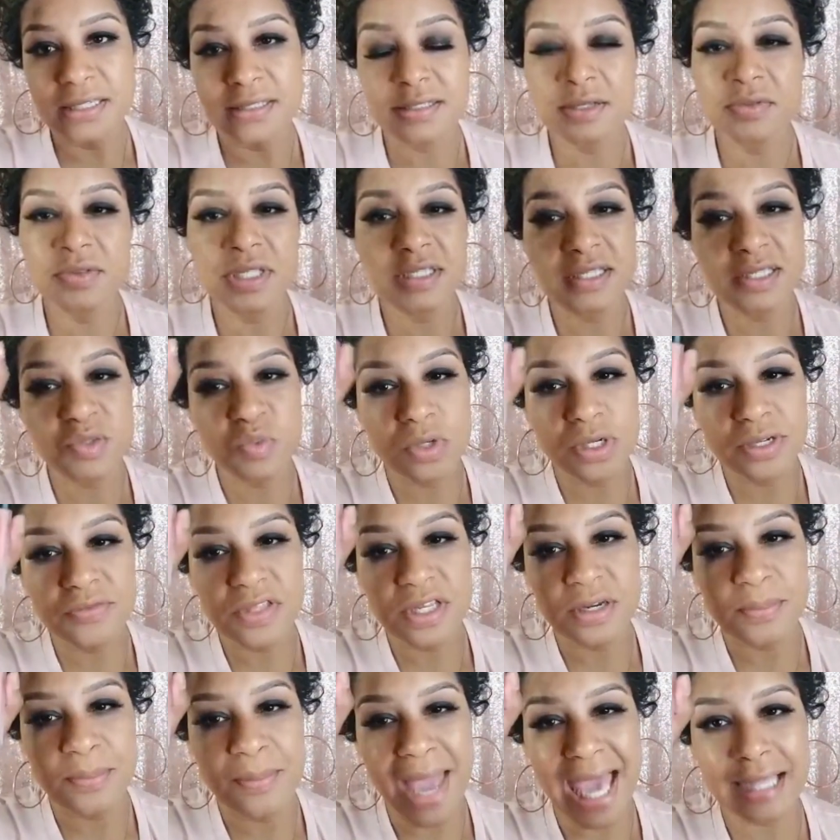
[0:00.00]
So this is one of
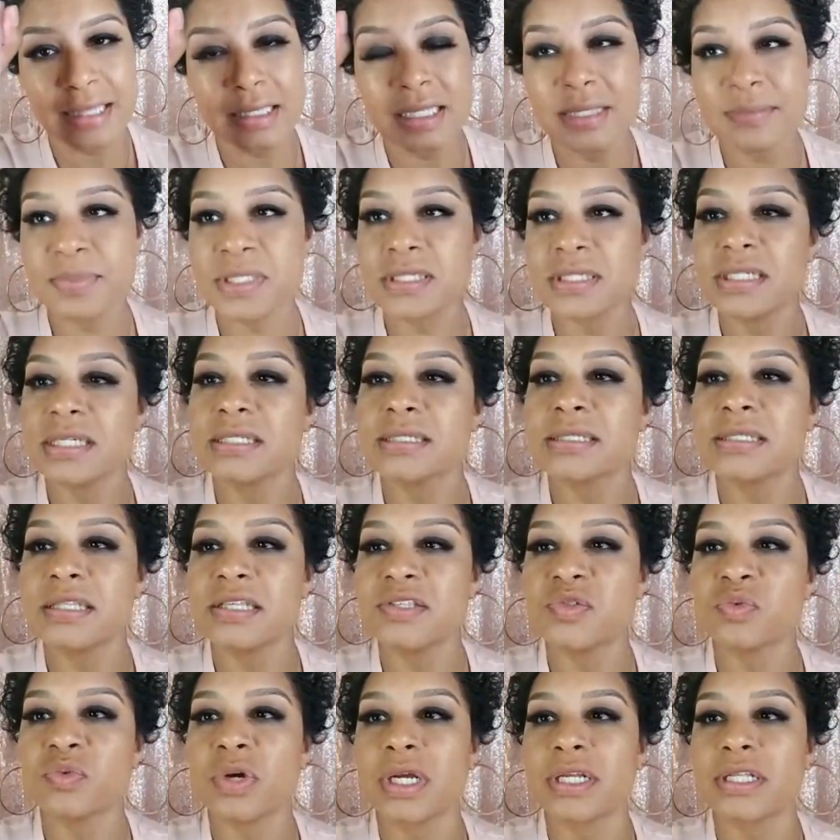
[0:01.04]
their matte lipsticks.
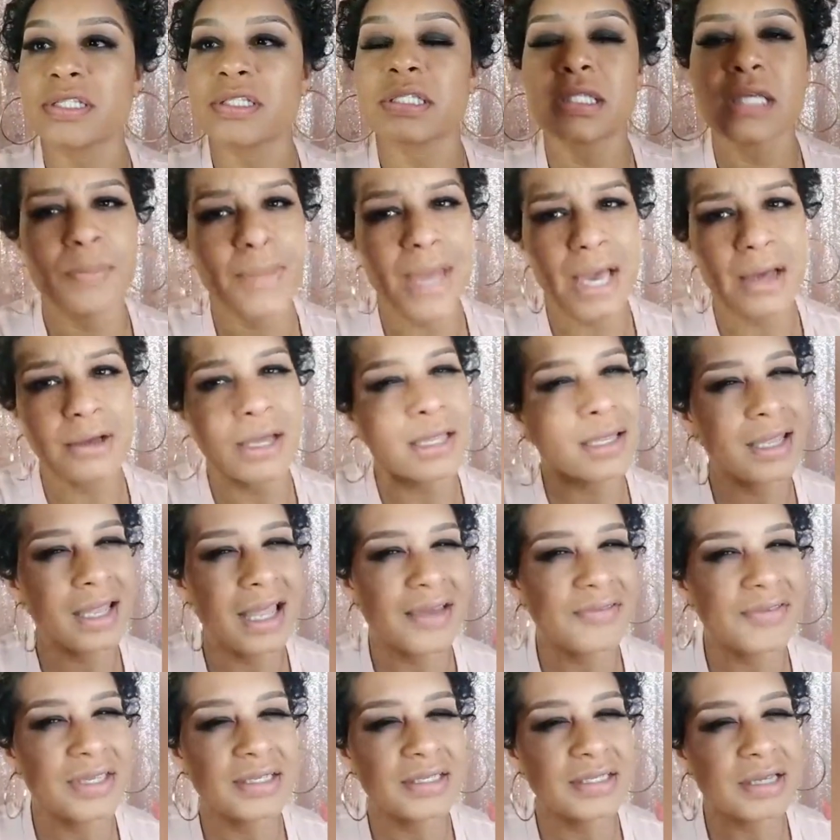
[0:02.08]
This runs about
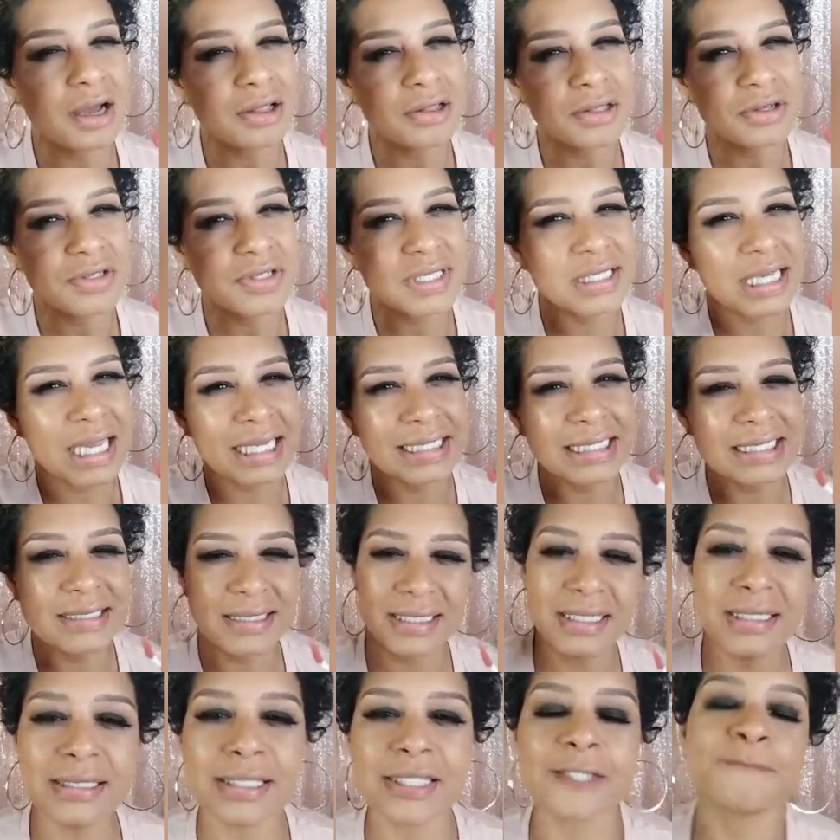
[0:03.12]

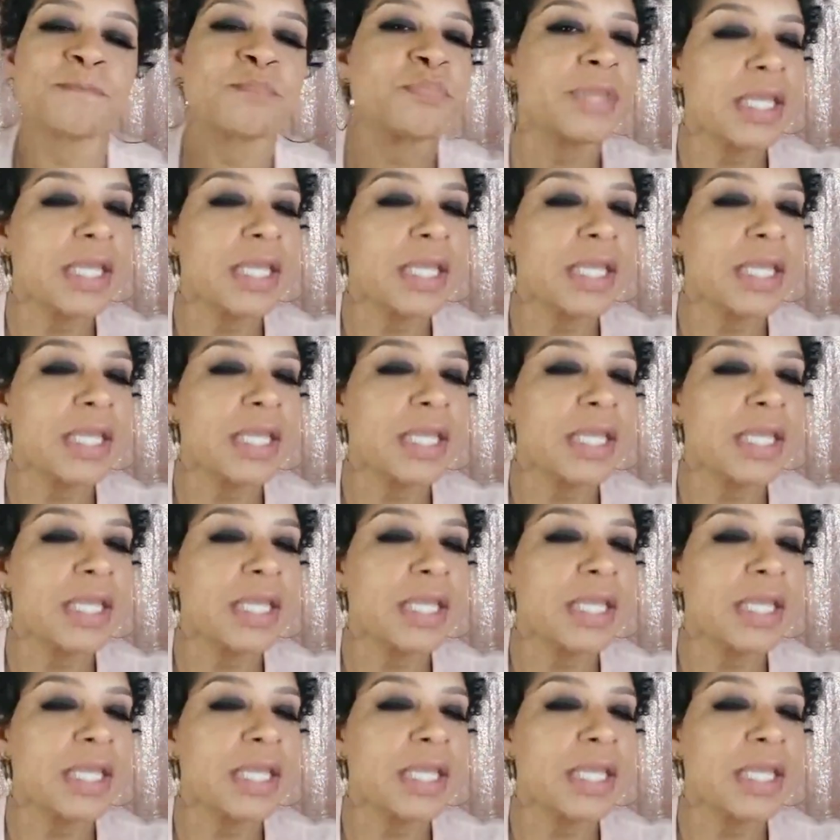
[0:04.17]
$11.90.